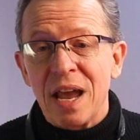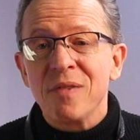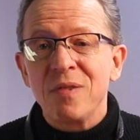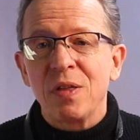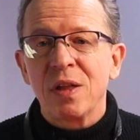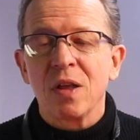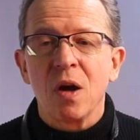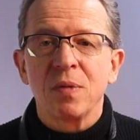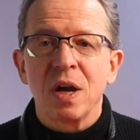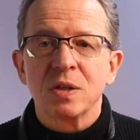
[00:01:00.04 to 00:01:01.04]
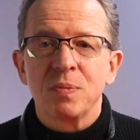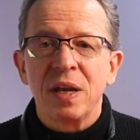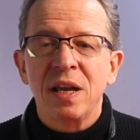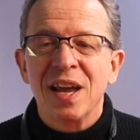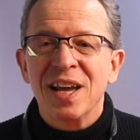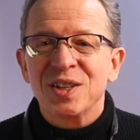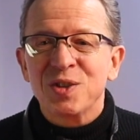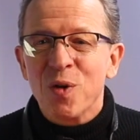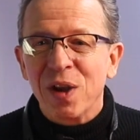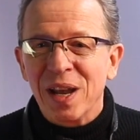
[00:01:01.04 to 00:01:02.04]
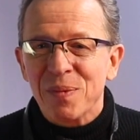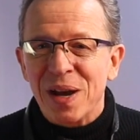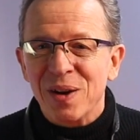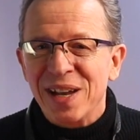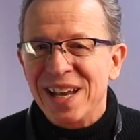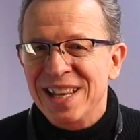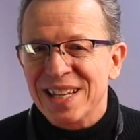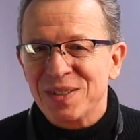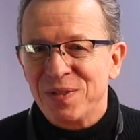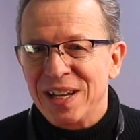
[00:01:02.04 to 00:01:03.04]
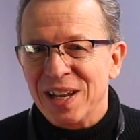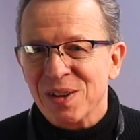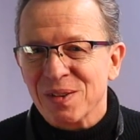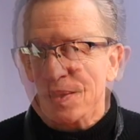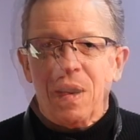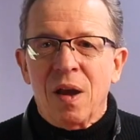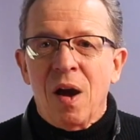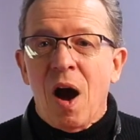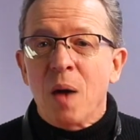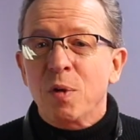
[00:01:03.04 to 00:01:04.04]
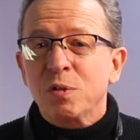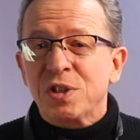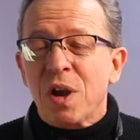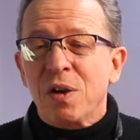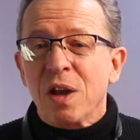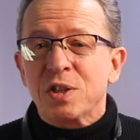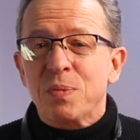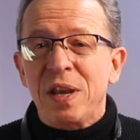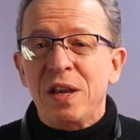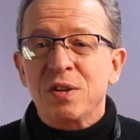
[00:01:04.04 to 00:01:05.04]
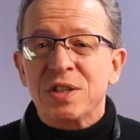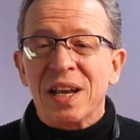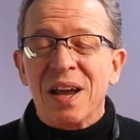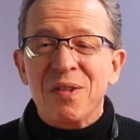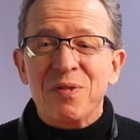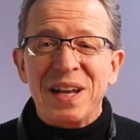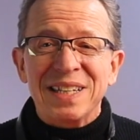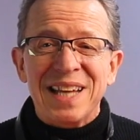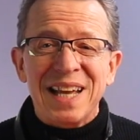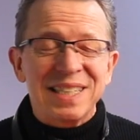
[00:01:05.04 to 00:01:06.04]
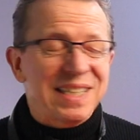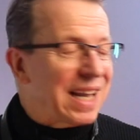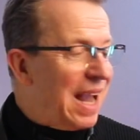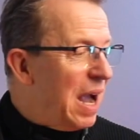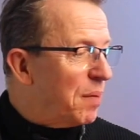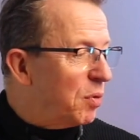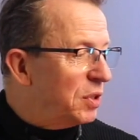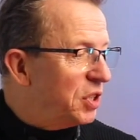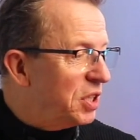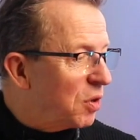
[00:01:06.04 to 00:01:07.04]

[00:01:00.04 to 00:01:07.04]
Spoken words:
everything that I'm going to be talking about in this video. I'm also going to be using a fantastic app which is